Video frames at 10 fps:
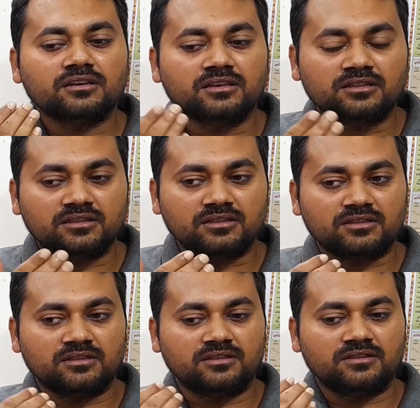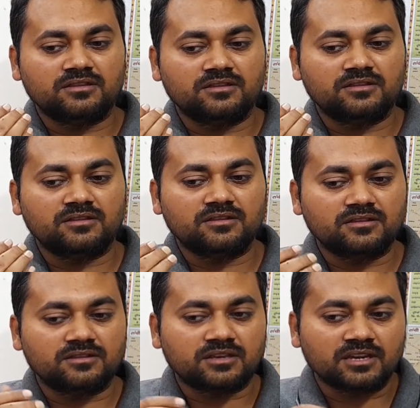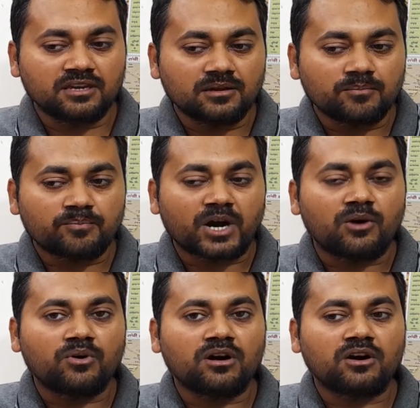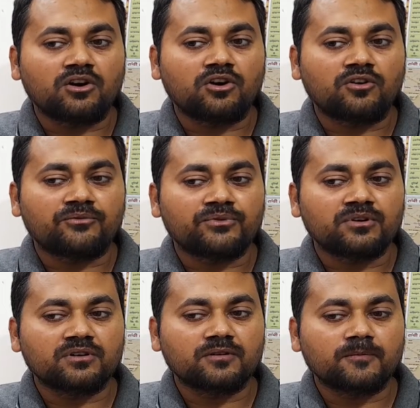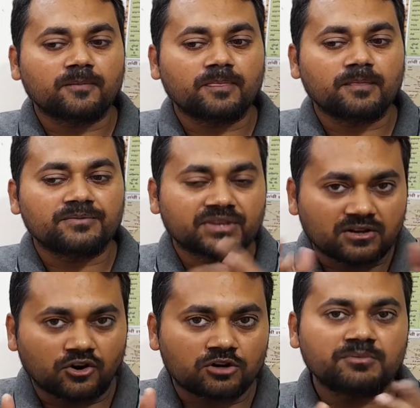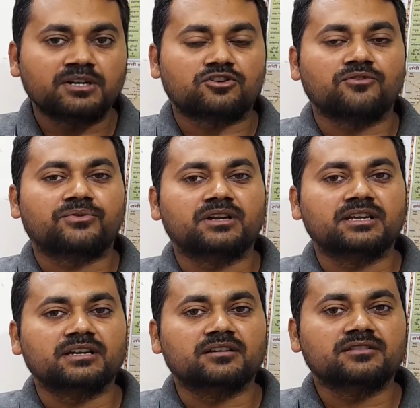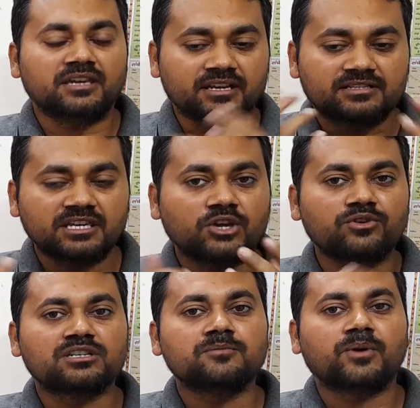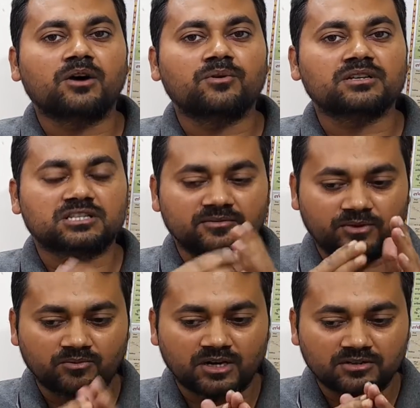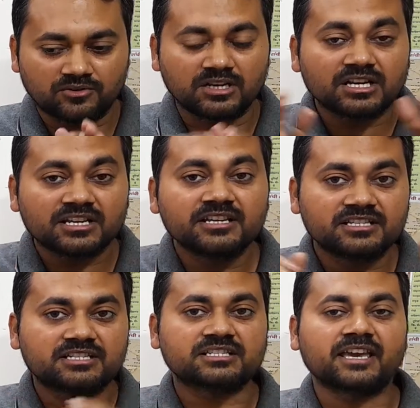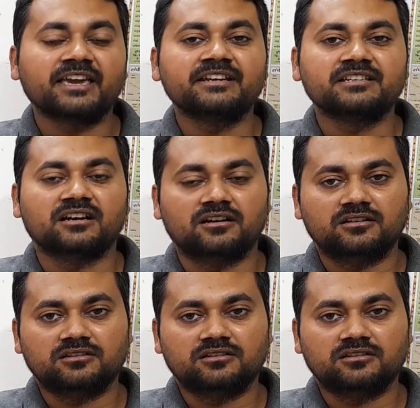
in the power of the government of India, the executory powers, if we want to increase its area,